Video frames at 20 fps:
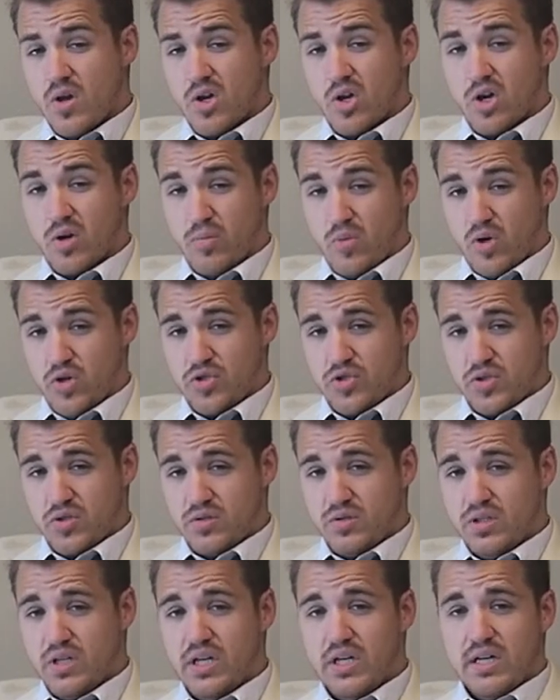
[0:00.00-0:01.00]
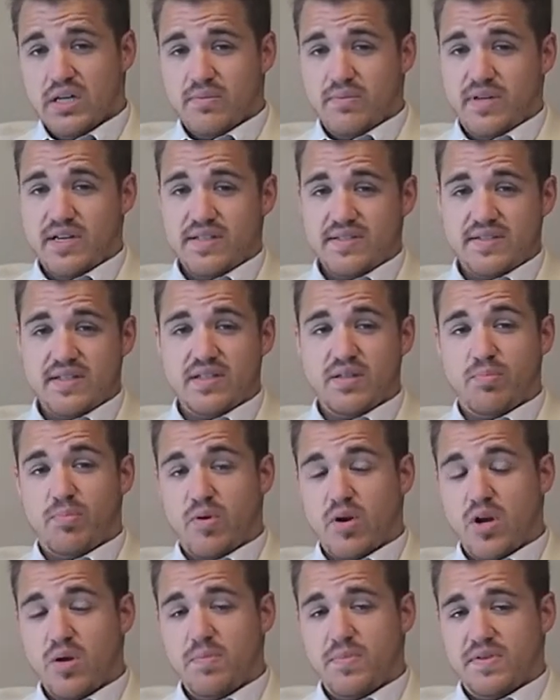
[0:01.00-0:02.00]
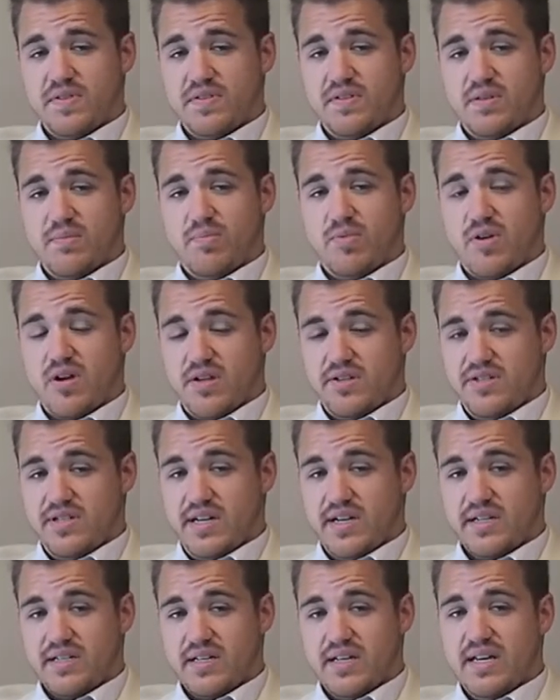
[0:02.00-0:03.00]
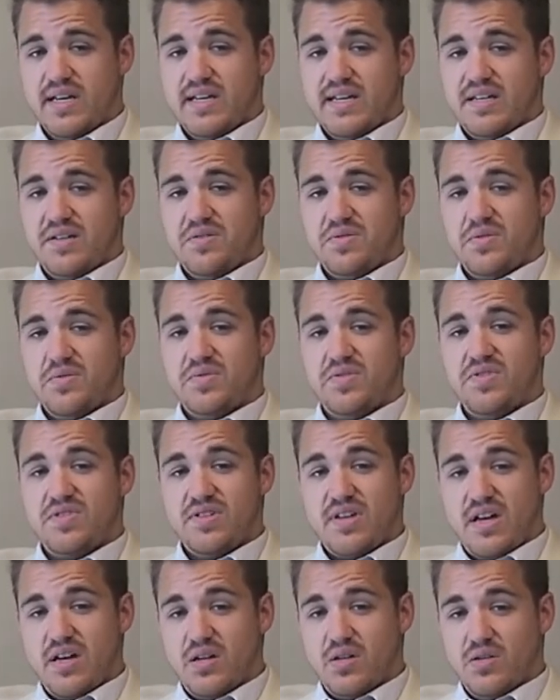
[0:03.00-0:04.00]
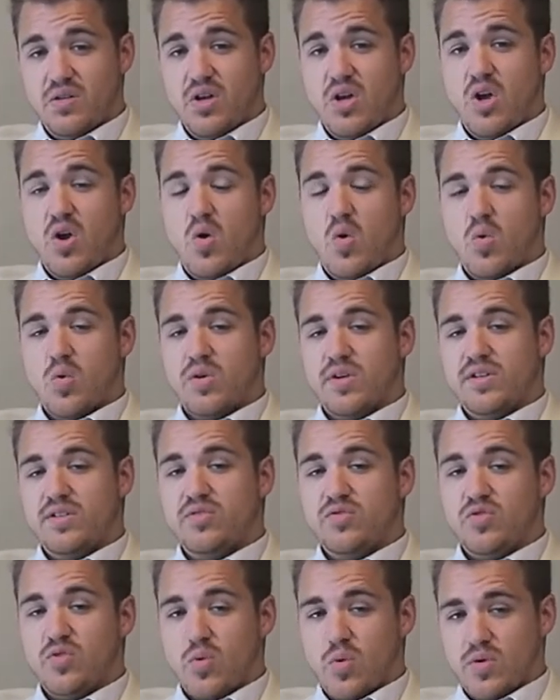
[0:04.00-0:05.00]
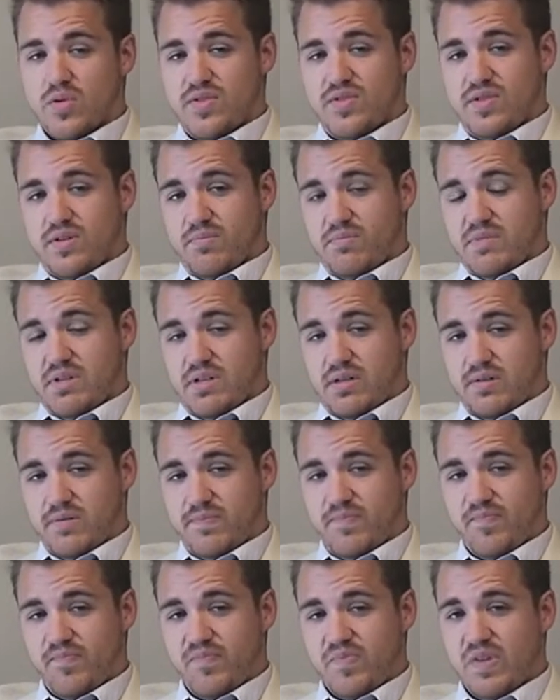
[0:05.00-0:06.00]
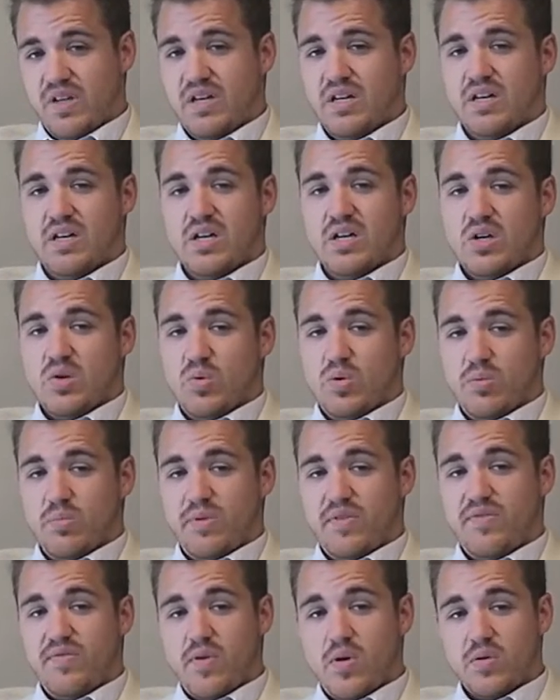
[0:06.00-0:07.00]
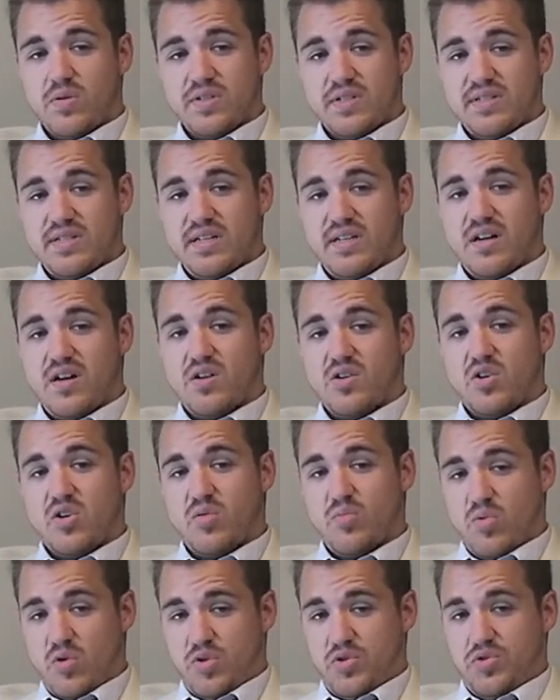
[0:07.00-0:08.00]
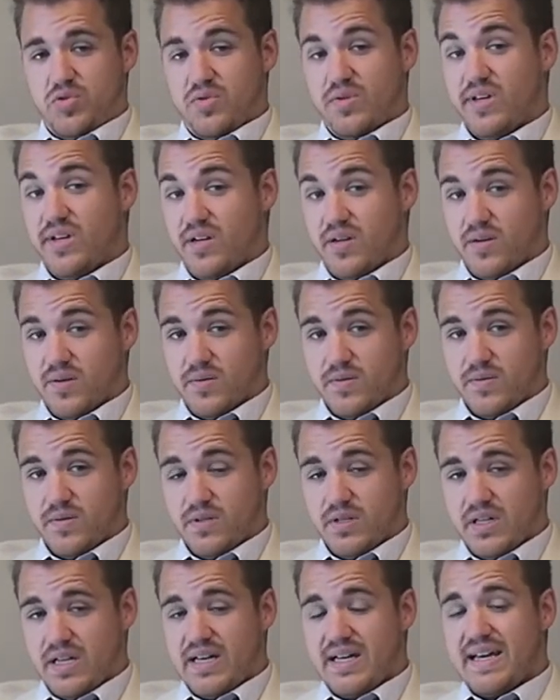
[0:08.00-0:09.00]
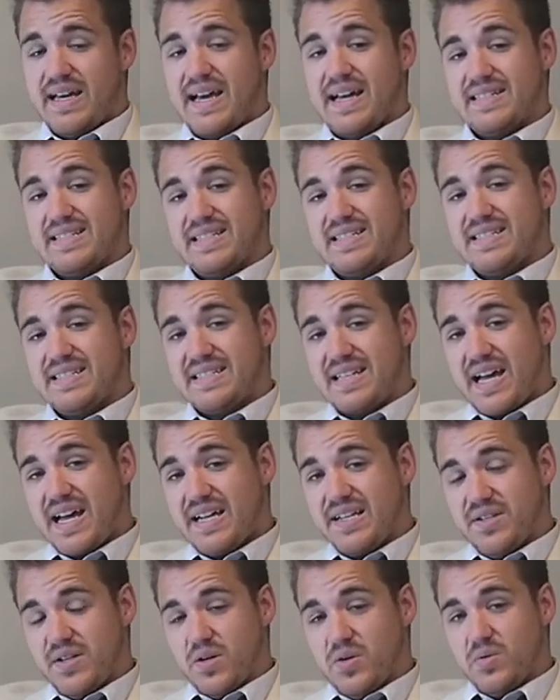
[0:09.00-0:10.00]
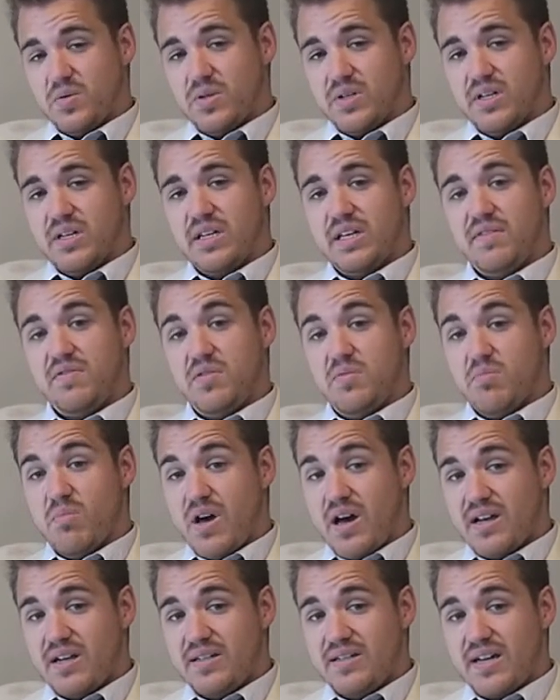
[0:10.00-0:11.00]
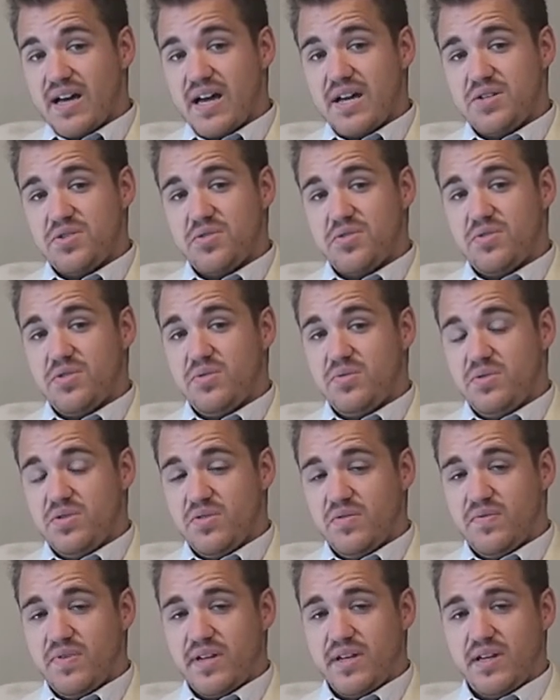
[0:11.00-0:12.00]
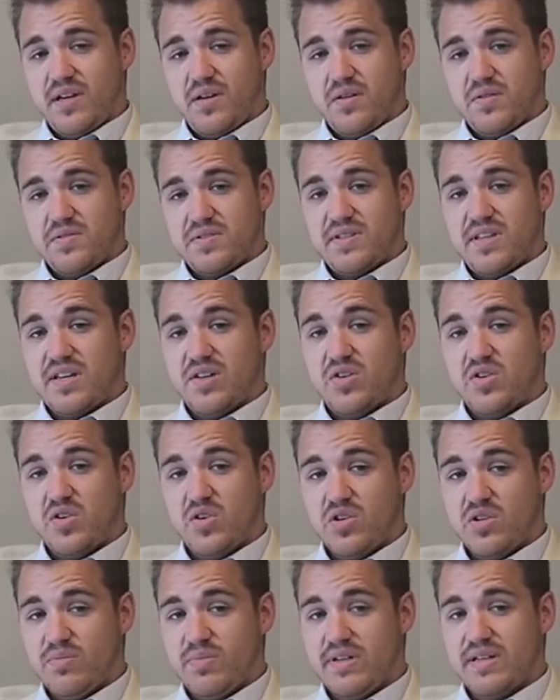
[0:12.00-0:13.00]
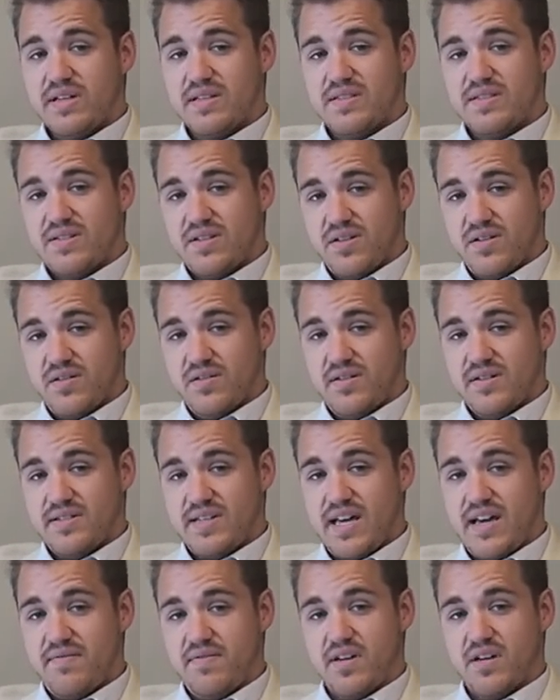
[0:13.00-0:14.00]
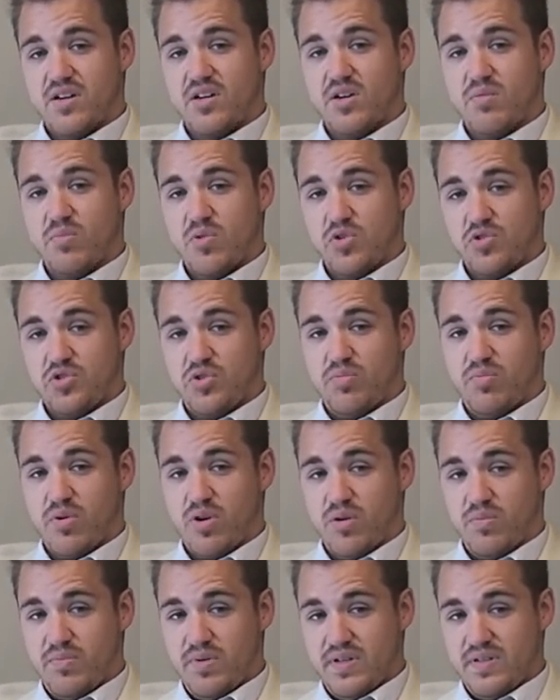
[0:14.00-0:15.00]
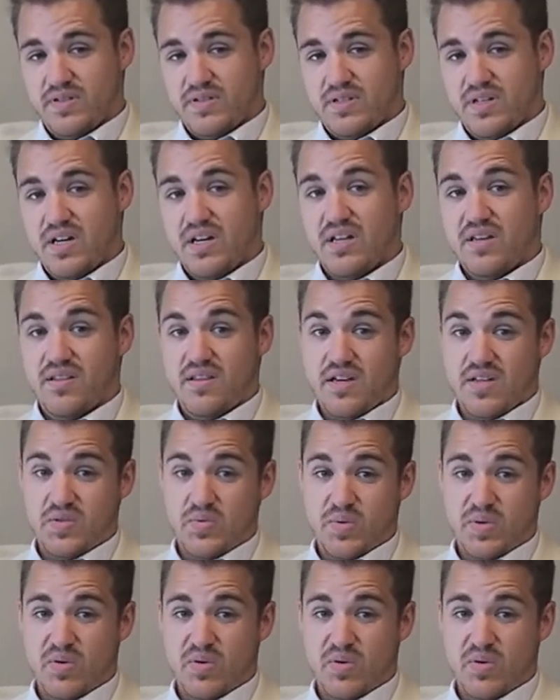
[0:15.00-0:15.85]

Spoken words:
Commercial means that the purpose of the project is to sell or endorse something. We'll be focusing on commercial here. As a side note, if you monetize your YouTube videos, they could be considered as having a commercial purpose, thus